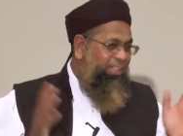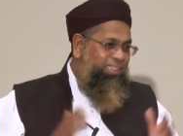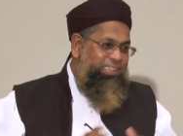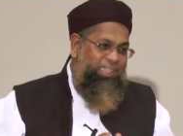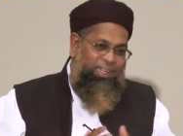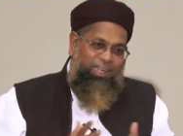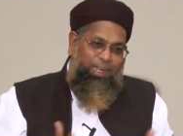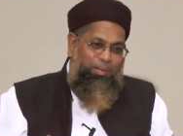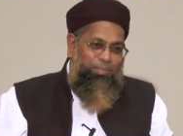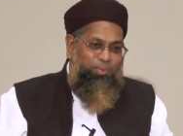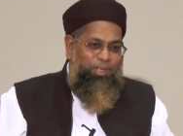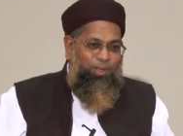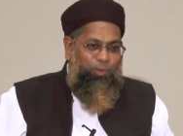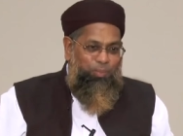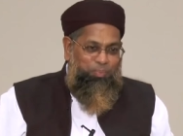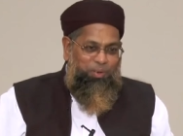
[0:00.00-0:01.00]
is
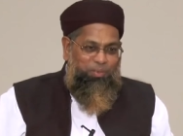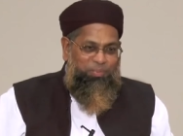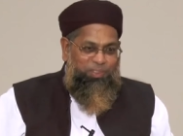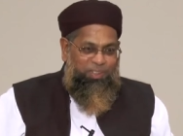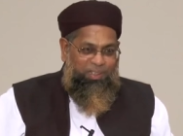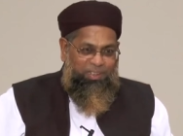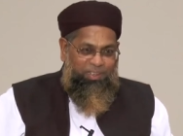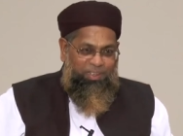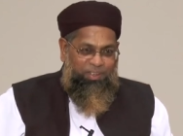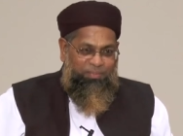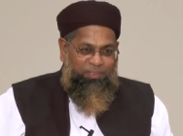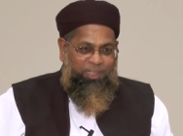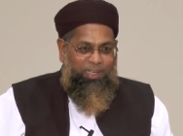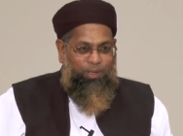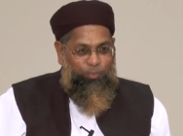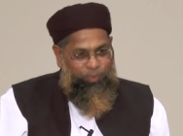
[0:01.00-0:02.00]
Alhamdulillah, O Prophet of
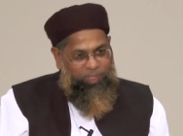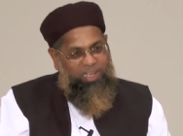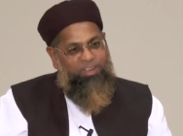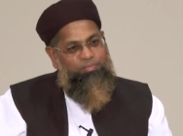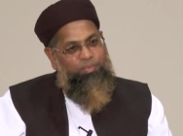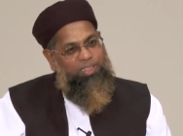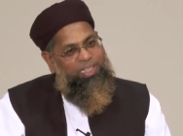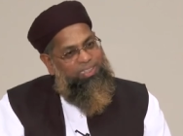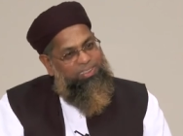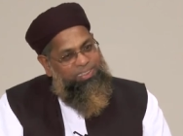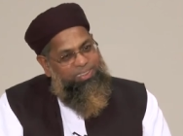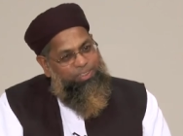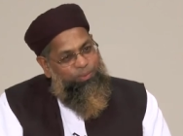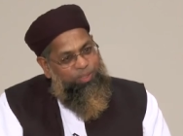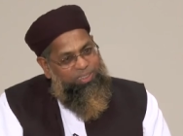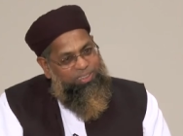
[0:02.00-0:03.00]
Allah. We have modesty
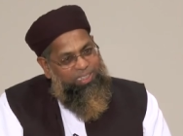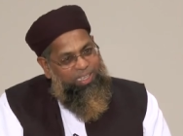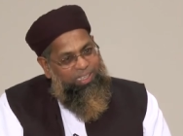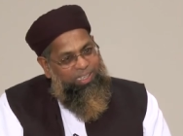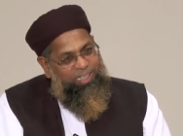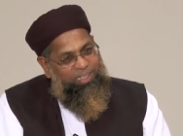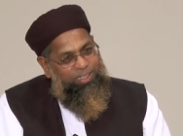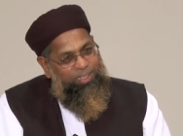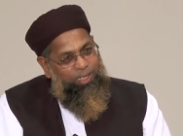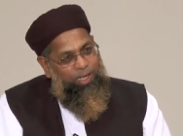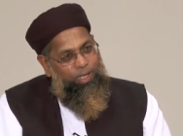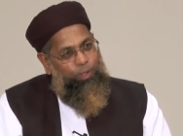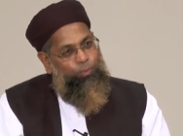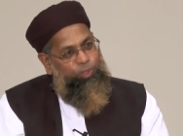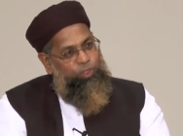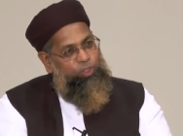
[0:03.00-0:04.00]
towards Allah.
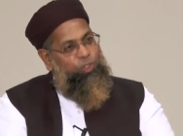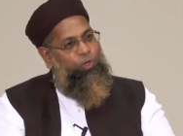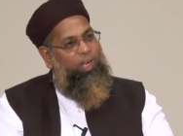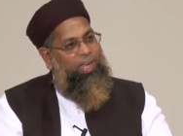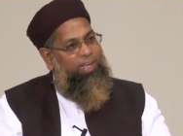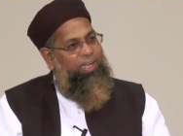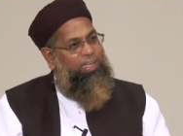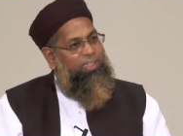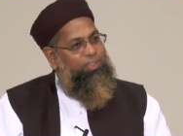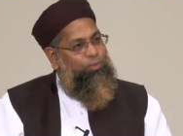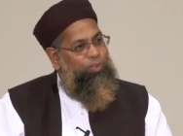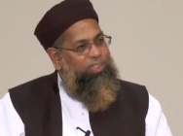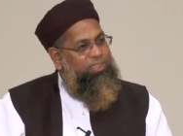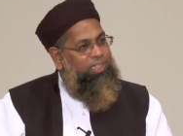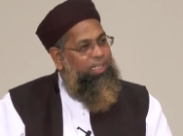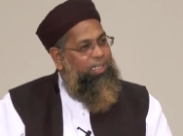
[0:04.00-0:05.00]
We show haya
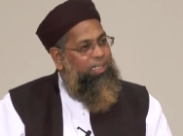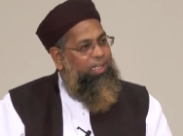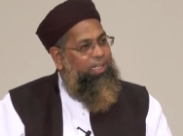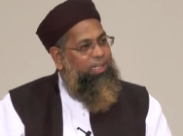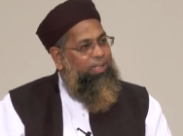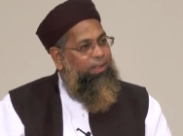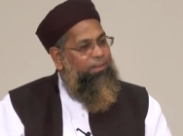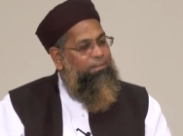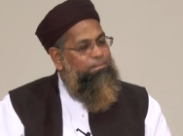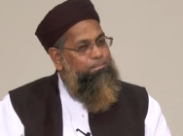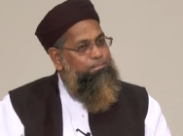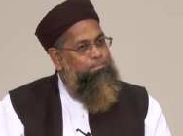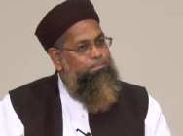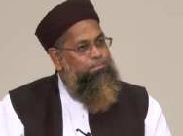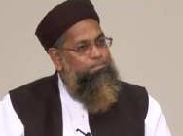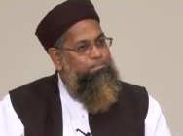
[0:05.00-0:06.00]
towards Allah.
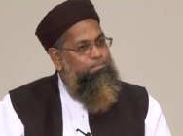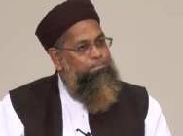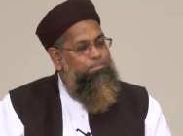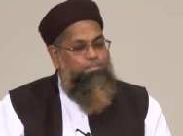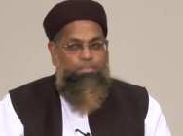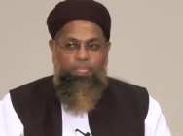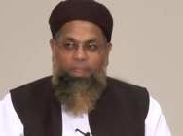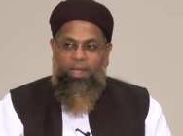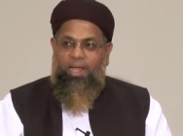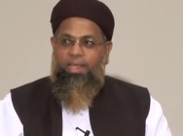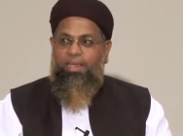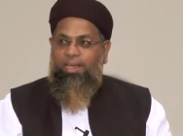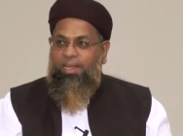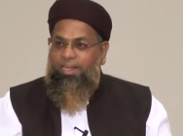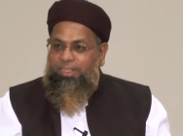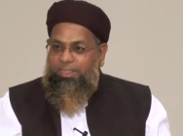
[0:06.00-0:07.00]

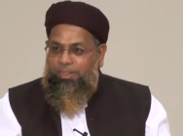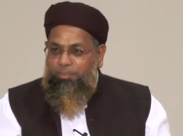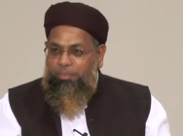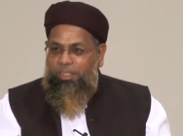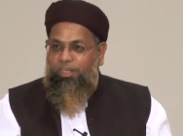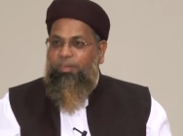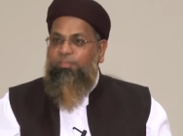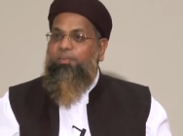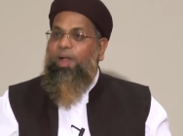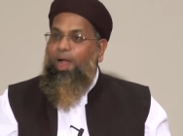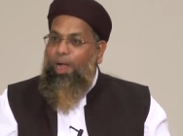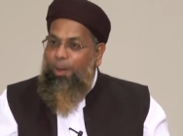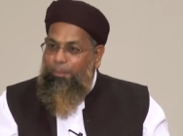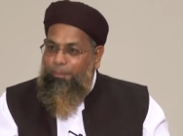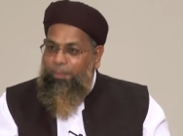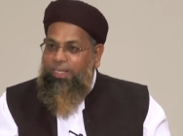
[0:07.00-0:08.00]
Haya has a mean of
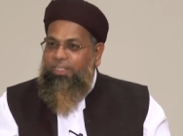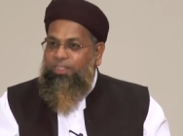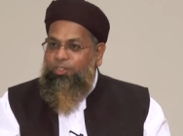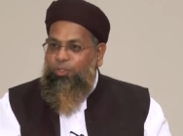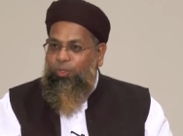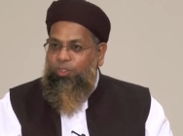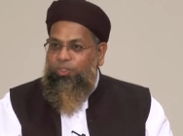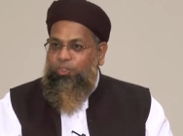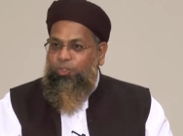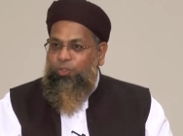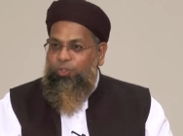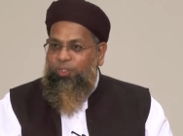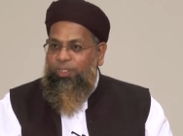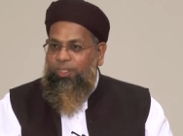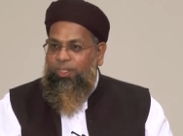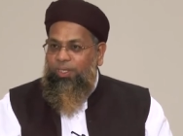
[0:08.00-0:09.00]
humbleness
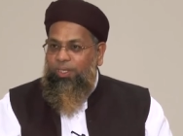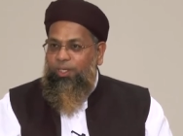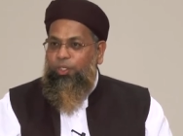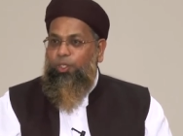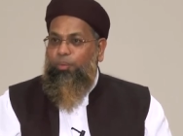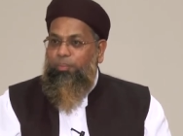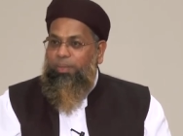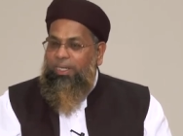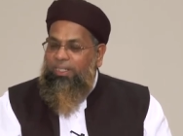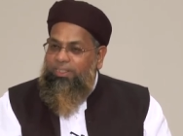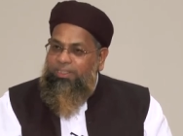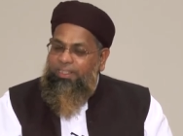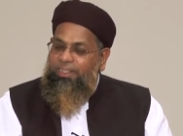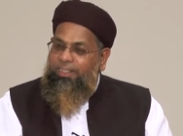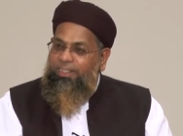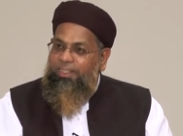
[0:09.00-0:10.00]
also,
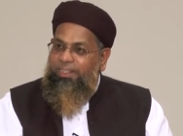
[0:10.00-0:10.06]
humility.